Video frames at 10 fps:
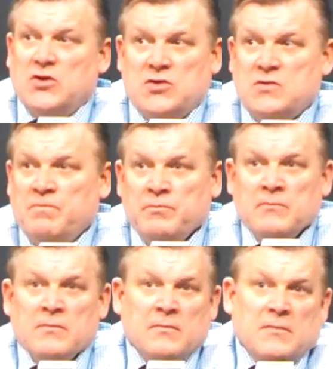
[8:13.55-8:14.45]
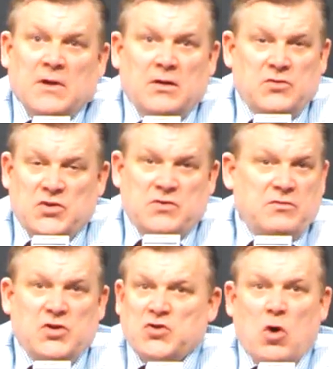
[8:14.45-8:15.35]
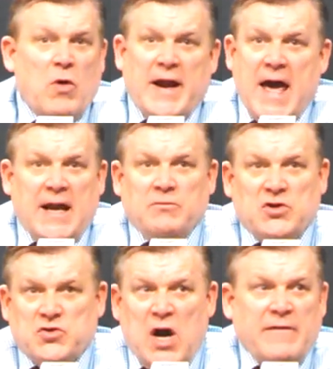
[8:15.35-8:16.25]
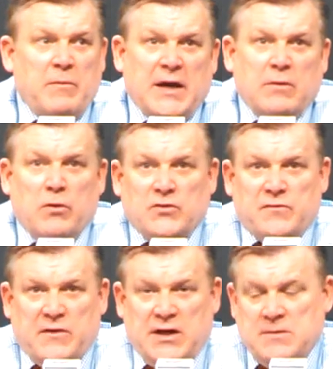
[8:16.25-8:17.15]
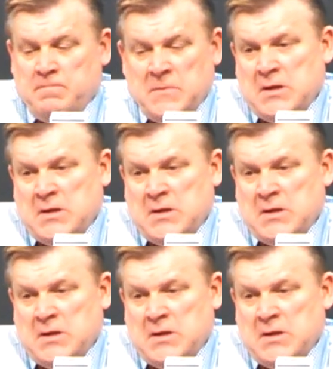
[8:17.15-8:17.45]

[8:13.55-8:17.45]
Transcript: Just go right at him, just drive him, make him move his feet.